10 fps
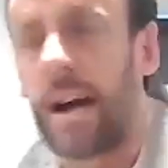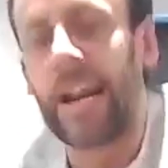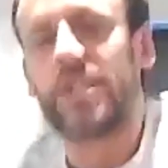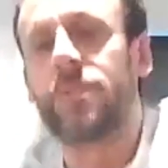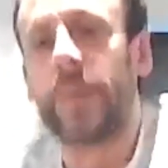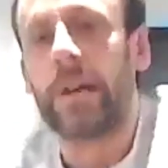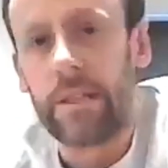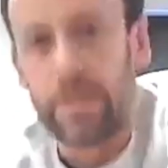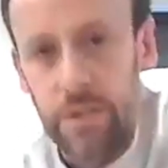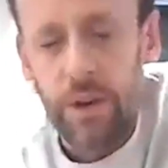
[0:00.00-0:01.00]
actually
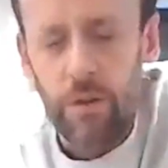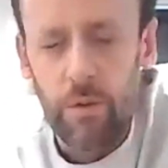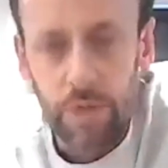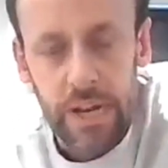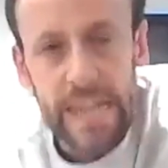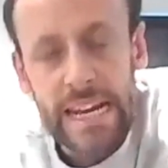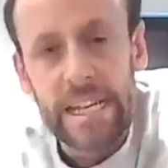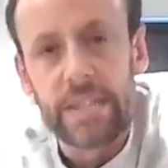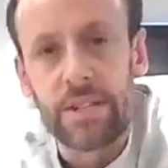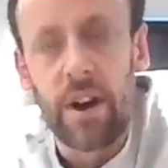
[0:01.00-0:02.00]
being so-called the
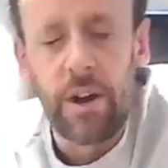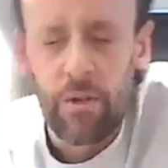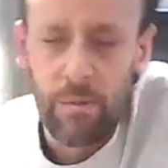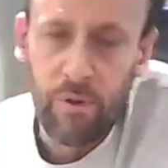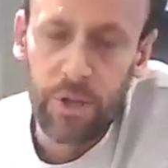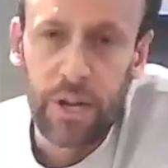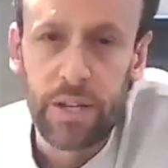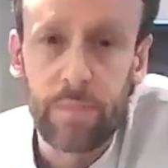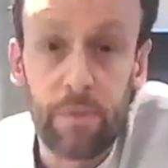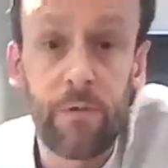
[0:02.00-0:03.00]
lead designer on the
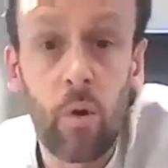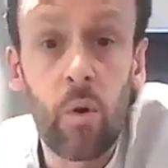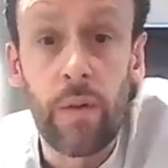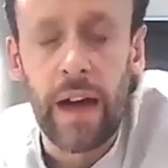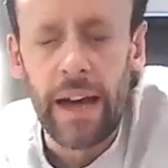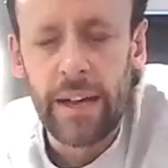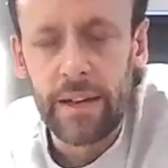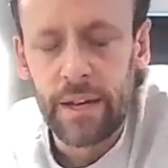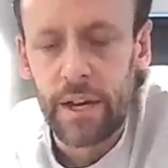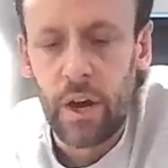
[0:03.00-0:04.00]
projects. And before that,
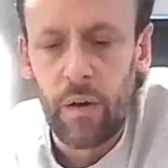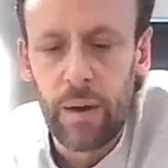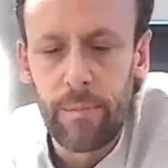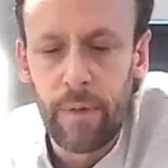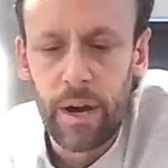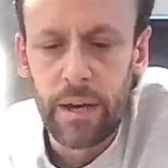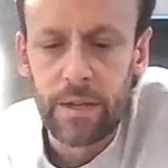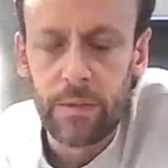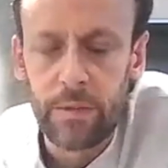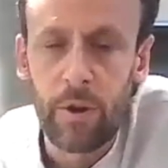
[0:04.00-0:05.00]

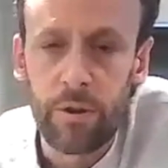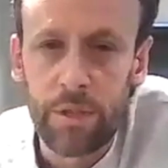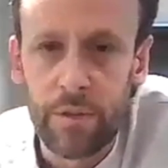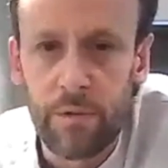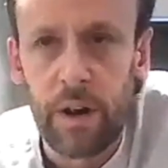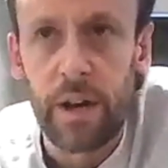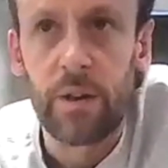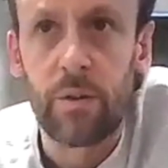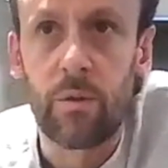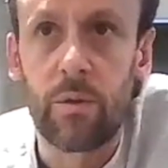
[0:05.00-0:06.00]
my experience, if you
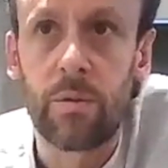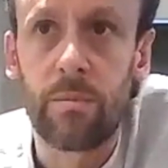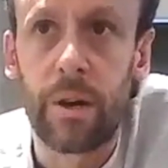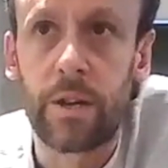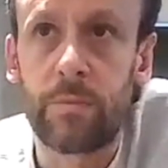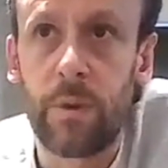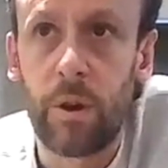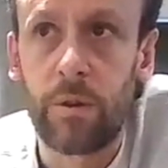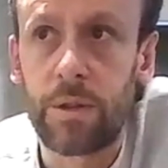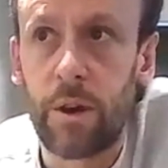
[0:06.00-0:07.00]
like, or my
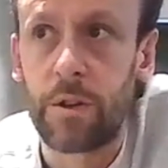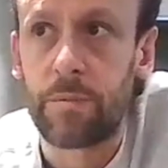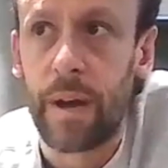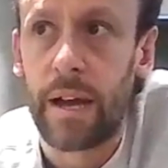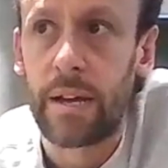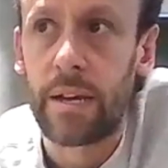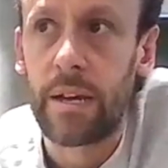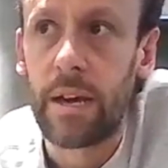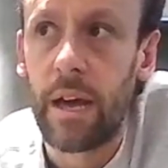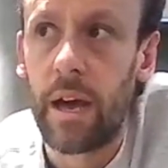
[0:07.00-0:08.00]
experience goes back,
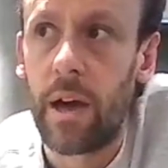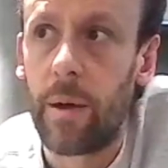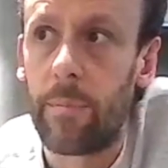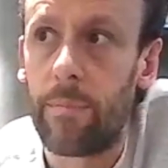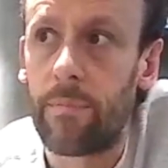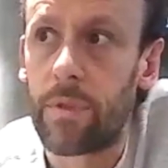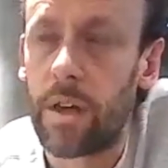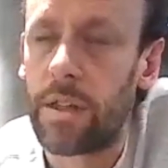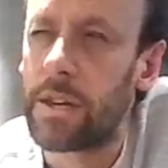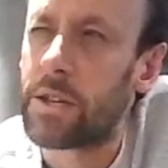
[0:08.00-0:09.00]
I
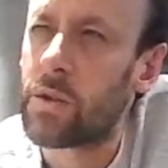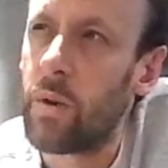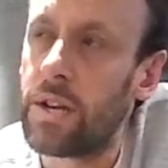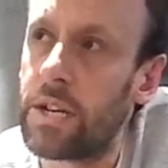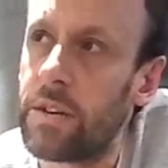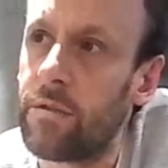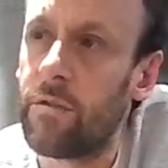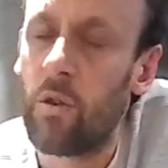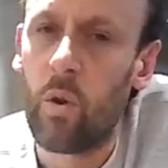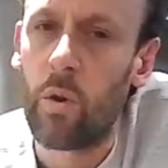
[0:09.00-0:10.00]
think it's
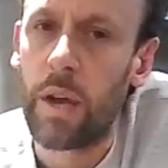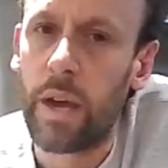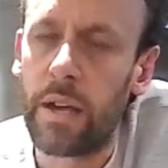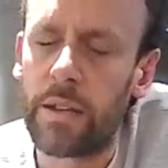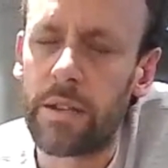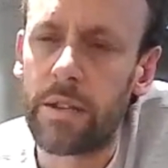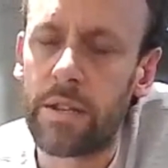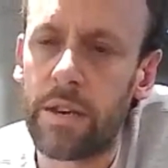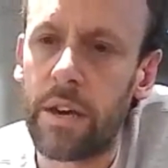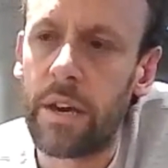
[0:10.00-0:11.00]
24 years
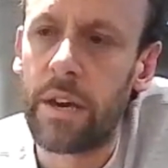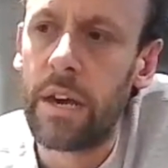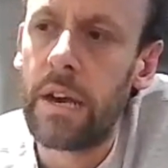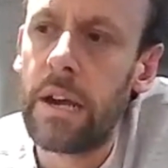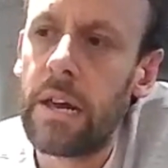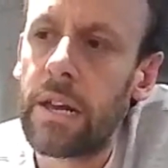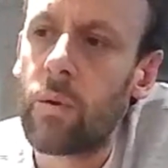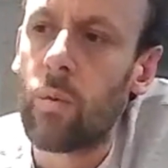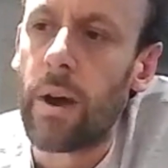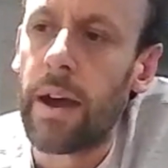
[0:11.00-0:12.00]
this year,
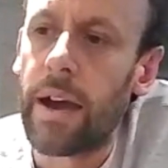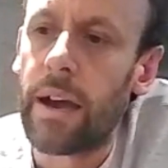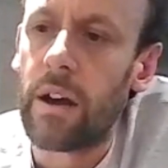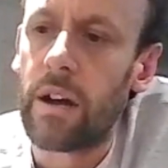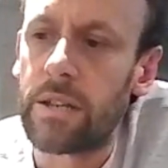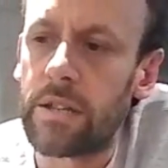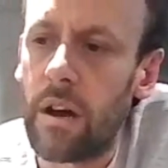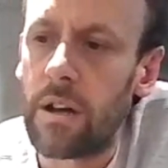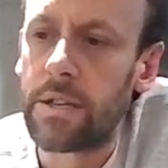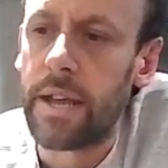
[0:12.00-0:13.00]
where I
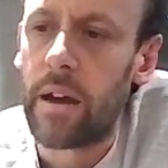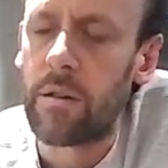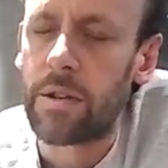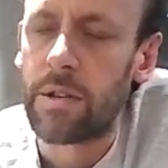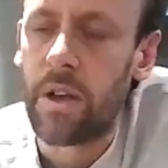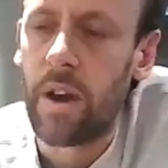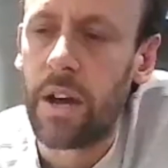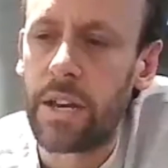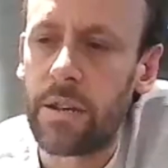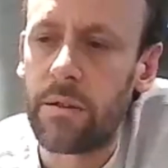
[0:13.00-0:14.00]
started out
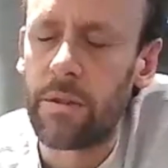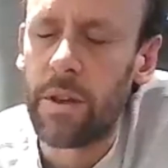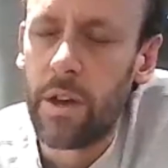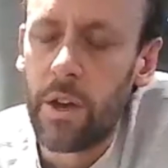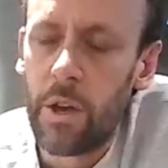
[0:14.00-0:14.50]
designing